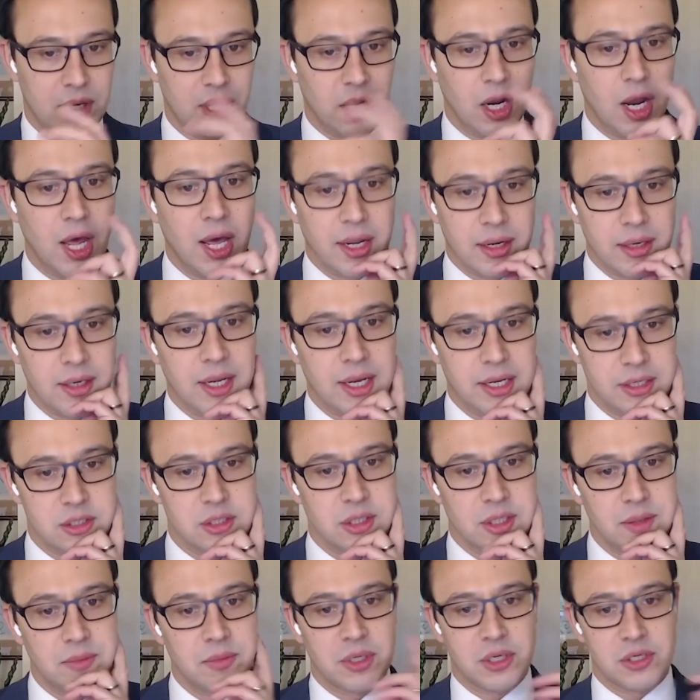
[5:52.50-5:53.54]
a lot,
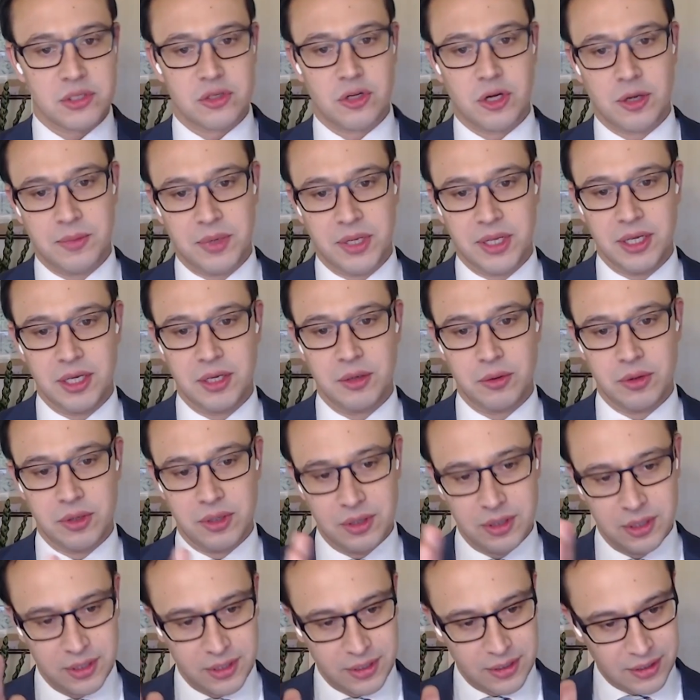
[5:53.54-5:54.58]
actually, because normally you would
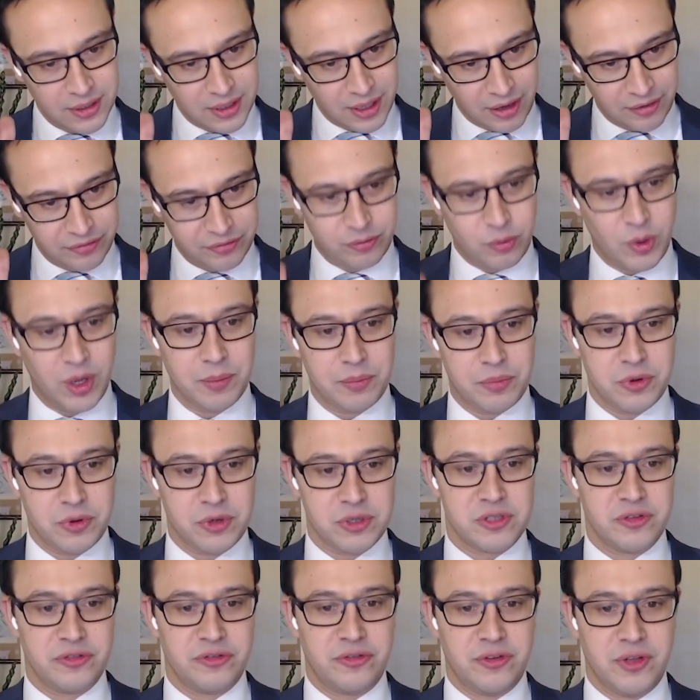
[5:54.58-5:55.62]
have one
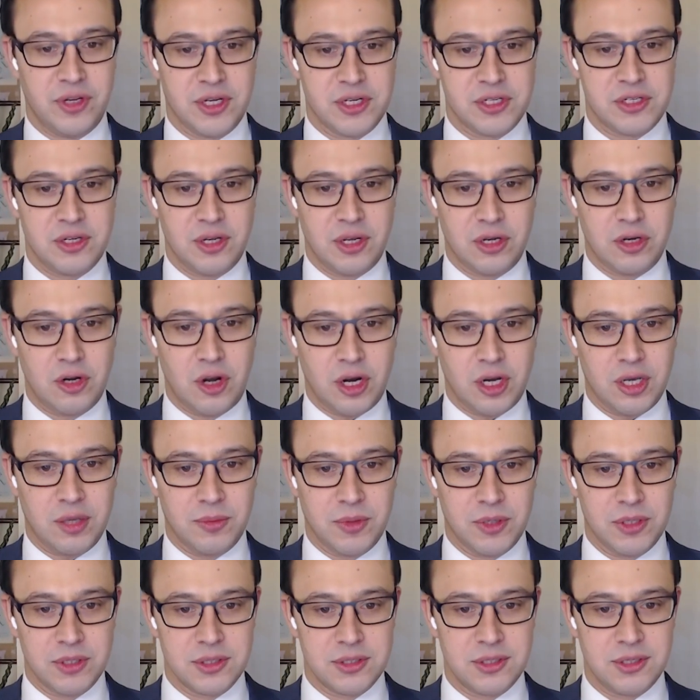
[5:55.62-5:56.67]
person finish a
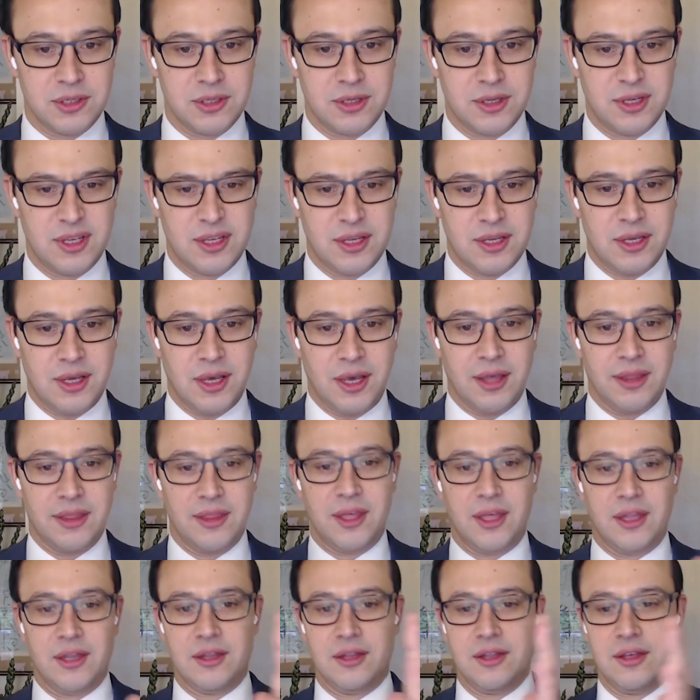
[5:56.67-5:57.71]
document and
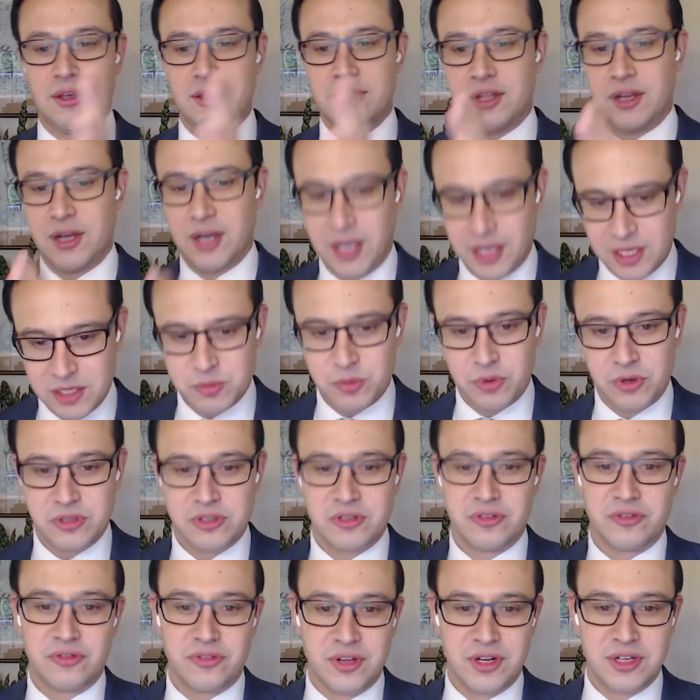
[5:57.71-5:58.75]
then the next
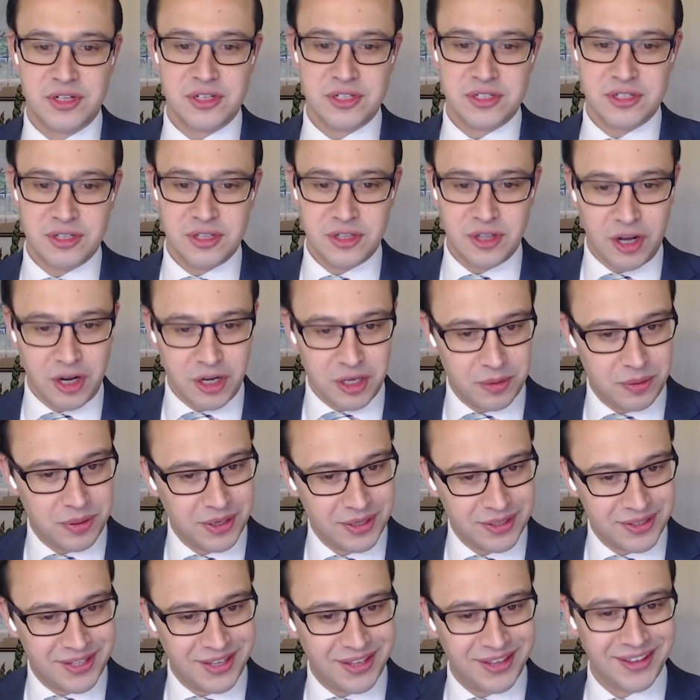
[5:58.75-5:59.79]
person finishes the
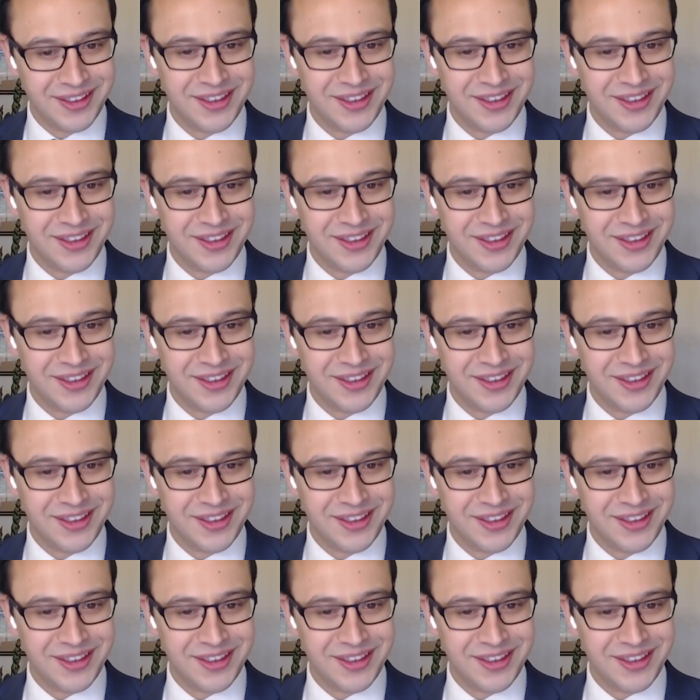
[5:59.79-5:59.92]
document